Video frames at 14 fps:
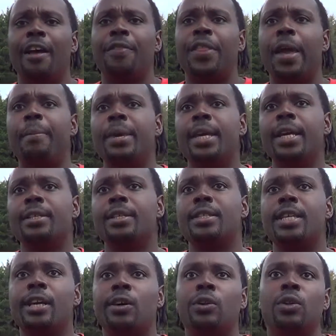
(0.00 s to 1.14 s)
they begin to
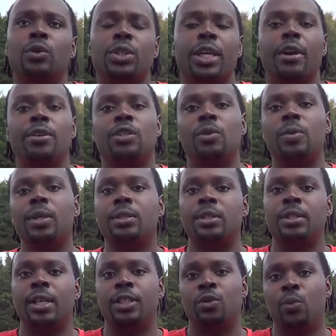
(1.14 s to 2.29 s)
take on those
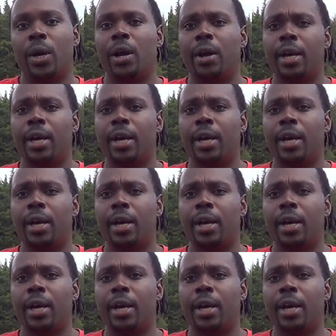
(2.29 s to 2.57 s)
characteristics as well,